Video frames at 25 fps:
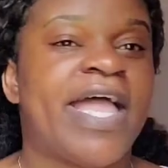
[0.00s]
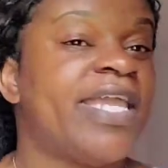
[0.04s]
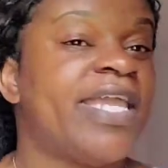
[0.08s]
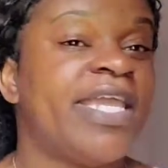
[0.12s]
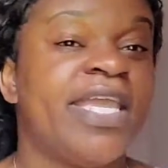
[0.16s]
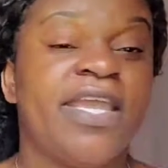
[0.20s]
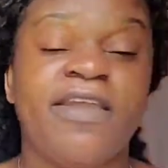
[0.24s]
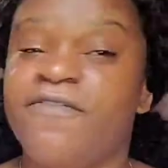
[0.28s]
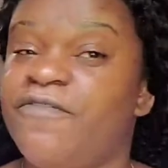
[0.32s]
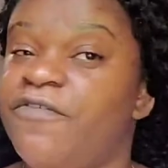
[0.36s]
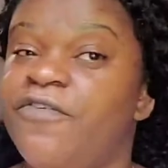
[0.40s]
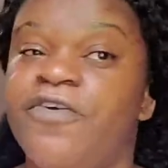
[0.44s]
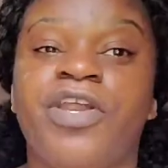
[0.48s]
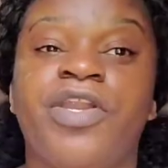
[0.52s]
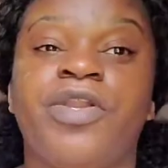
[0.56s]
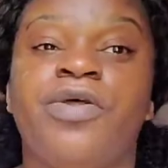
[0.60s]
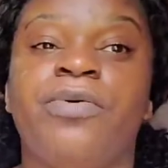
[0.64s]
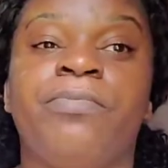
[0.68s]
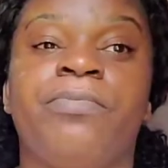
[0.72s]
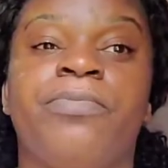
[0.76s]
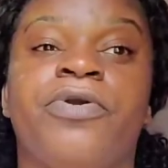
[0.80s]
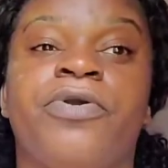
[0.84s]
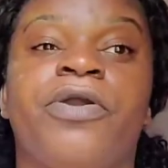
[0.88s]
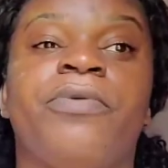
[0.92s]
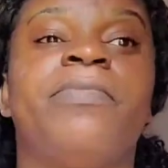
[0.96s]
and so
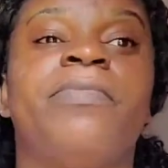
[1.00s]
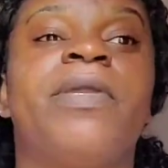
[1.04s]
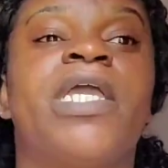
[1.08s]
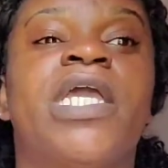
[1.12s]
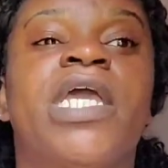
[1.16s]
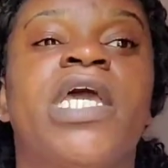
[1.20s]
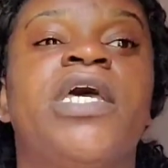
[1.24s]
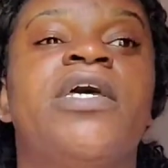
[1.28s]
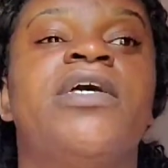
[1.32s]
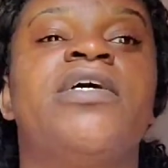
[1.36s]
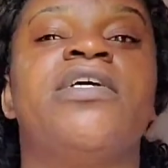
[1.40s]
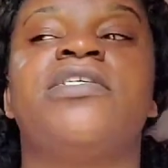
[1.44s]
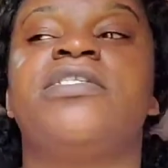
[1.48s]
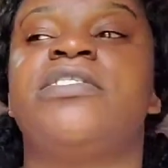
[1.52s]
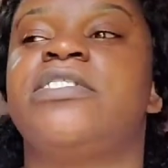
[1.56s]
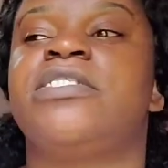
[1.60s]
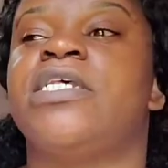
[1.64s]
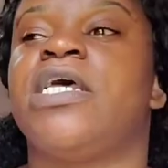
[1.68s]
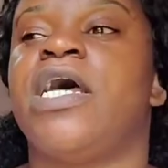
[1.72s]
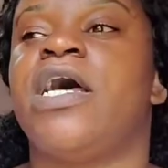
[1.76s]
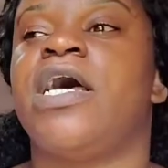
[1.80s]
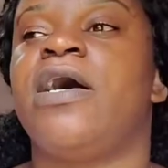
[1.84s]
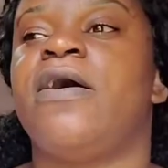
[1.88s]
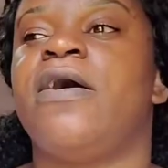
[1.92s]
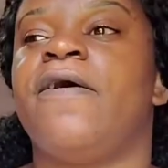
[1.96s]
I gave her a number
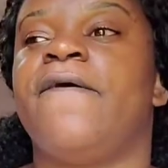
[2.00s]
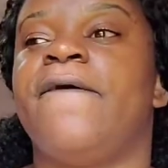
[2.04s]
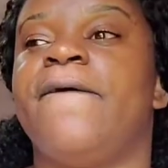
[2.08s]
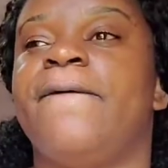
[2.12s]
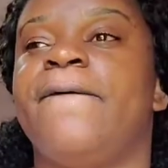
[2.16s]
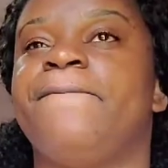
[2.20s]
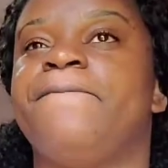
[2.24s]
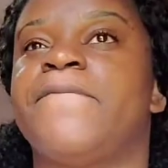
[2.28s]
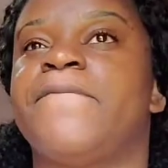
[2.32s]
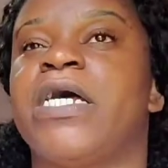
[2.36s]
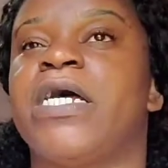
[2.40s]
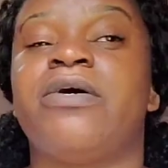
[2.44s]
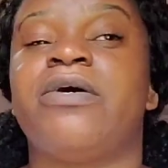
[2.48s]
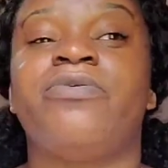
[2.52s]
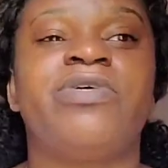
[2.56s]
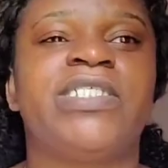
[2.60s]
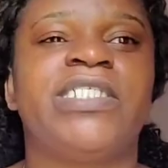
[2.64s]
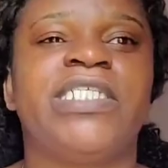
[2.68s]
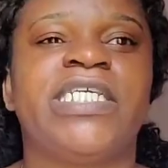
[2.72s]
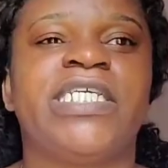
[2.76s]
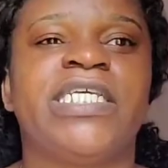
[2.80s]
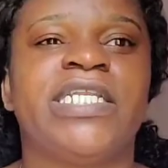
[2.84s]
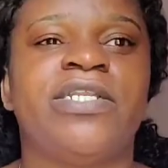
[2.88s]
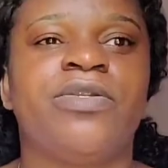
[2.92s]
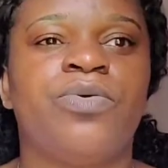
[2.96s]
because
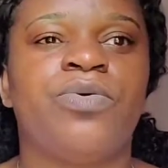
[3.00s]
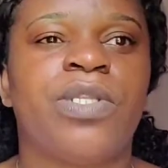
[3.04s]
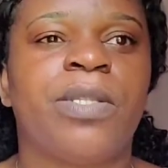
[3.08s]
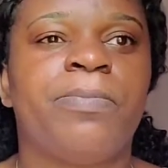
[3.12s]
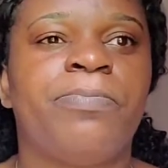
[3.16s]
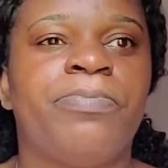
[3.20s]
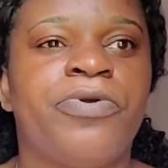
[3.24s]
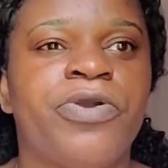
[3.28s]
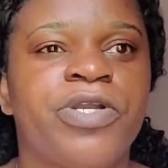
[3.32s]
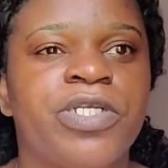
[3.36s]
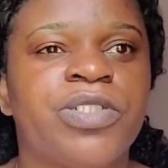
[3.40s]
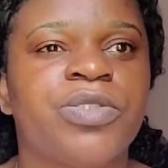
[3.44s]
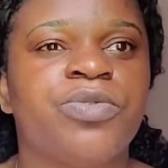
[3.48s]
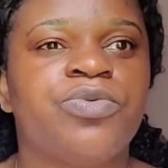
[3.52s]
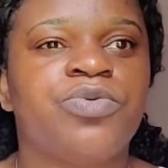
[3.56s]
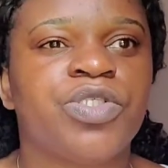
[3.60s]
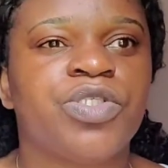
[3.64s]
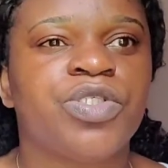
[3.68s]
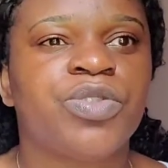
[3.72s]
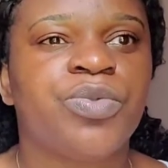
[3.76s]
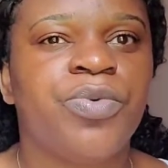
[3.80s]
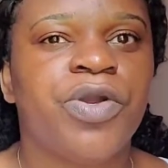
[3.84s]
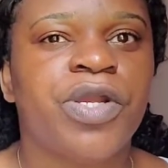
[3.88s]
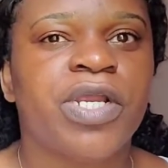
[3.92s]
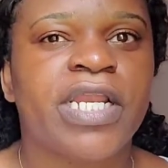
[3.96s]
I was saying
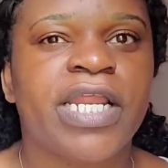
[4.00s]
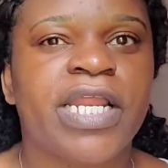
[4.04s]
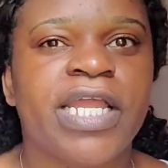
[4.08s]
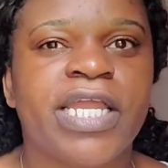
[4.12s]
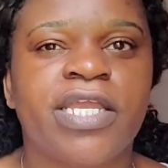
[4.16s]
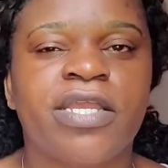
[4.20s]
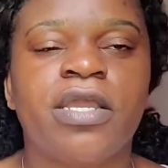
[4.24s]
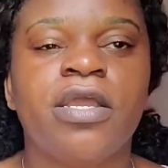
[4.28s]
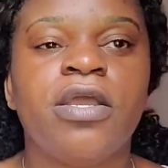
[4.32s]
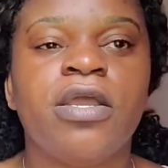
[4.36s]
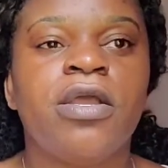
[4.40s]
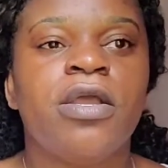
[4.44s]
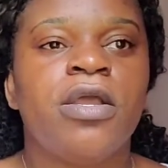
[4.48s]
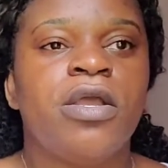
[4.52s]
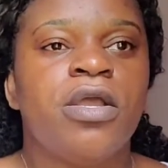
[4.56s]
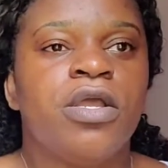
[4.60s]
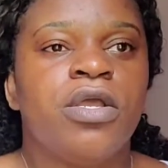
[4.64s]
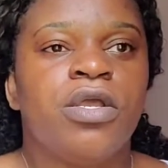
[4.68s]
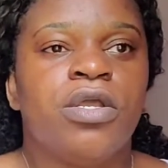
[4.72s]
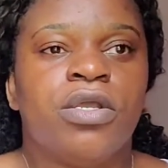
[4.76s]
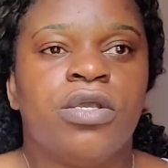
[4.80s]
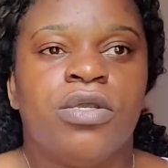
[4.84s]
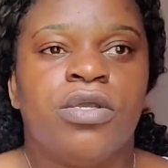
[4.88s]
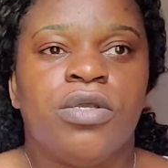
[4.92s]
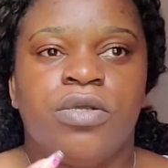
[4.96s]
no, the person goes to
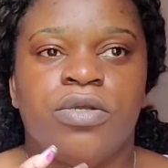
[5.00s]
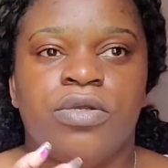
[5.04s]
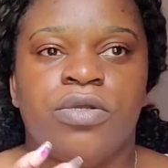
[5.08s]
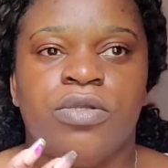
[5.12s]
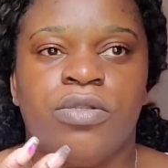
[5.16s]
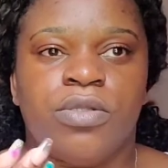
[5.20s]
work, like